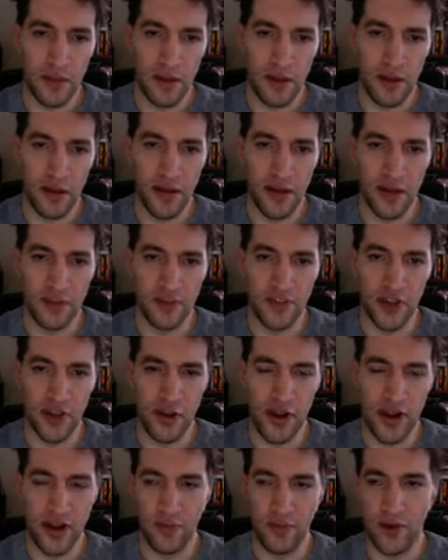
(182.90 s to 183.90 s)
So
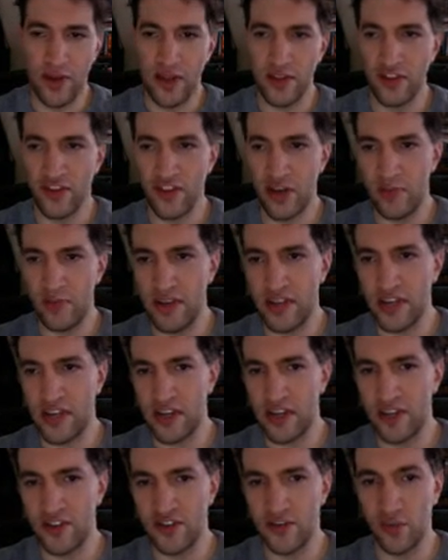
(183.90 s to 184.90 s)
anyway, the show
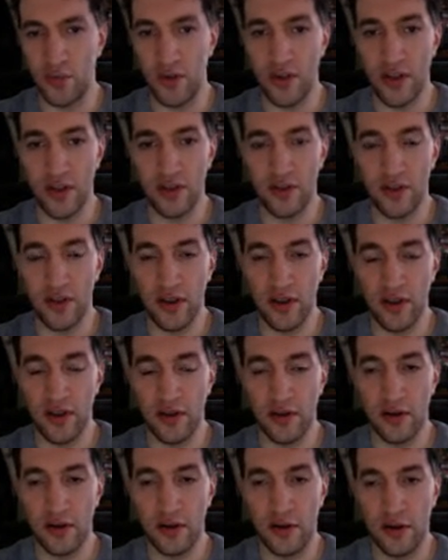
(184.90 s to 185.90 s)
begins with
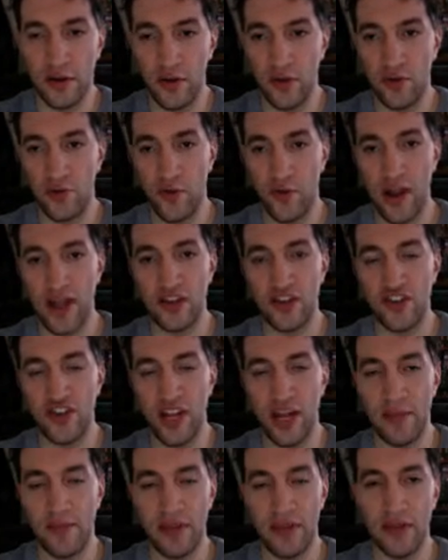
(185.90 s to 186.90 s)
our new grand
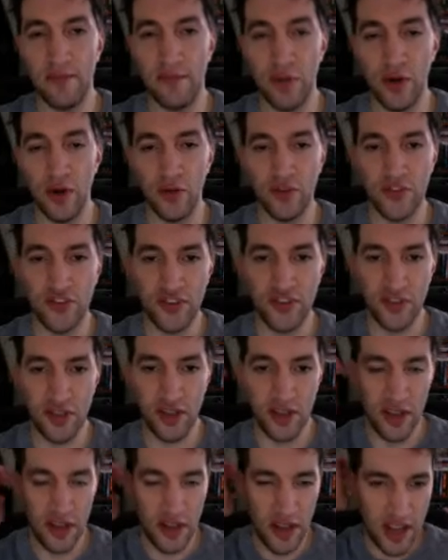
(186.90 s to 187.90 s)
champion Moose.
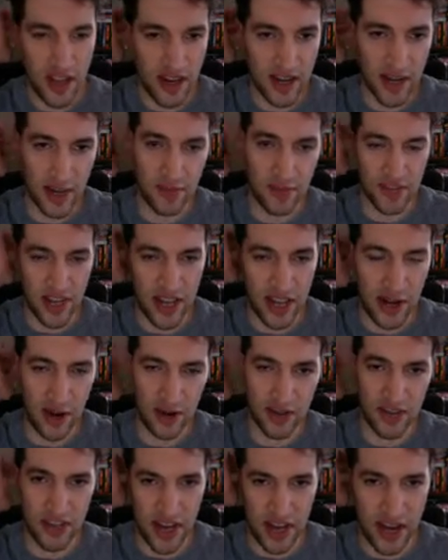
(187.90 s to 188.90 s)
He comes
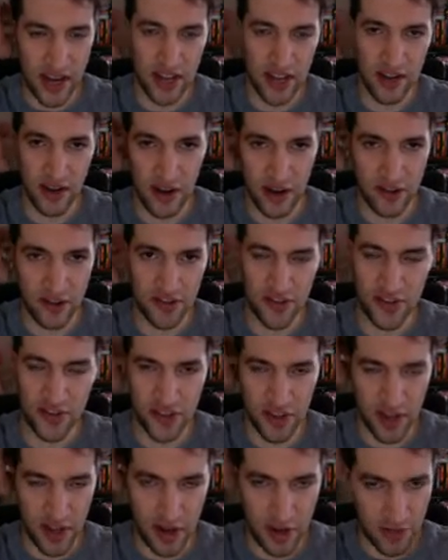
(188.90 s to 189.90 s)
out and he cuts,
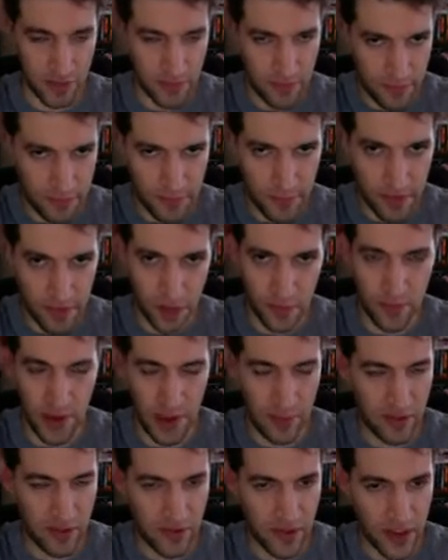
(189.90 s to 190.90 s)

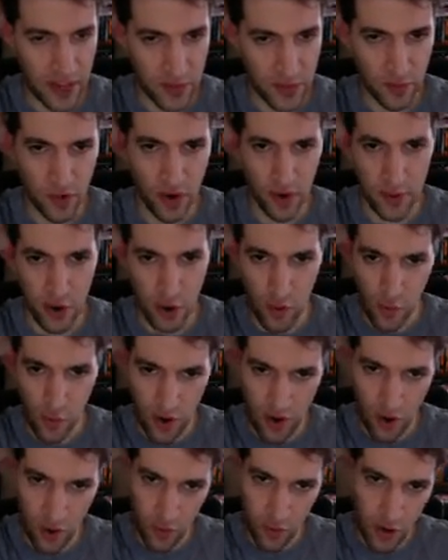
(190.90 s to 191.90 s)
babyface promo
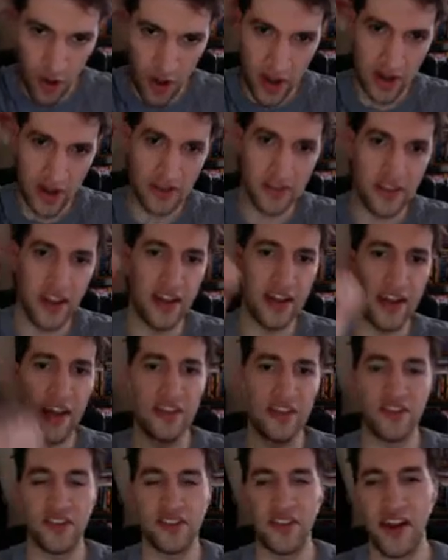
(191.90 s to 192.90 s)
101,
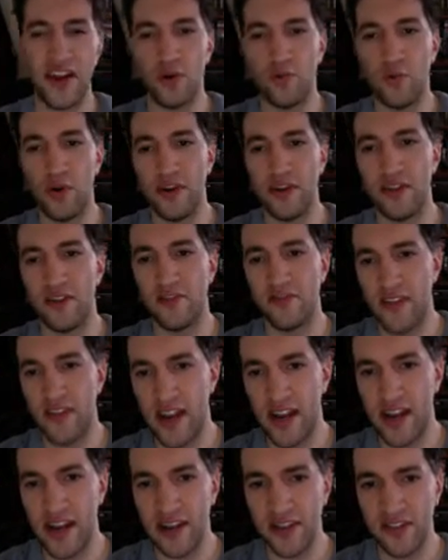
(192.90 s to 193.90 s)
dedicates the title win to the
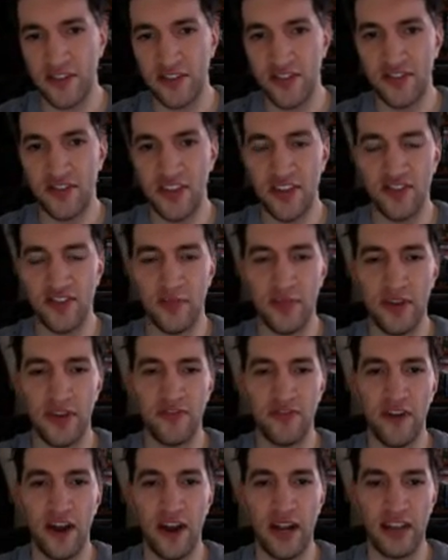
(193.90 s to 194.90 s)
fans, says he'll be a
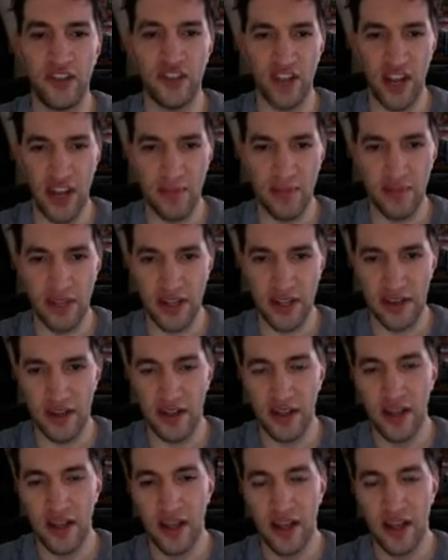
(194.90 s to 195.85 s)
fighting champion.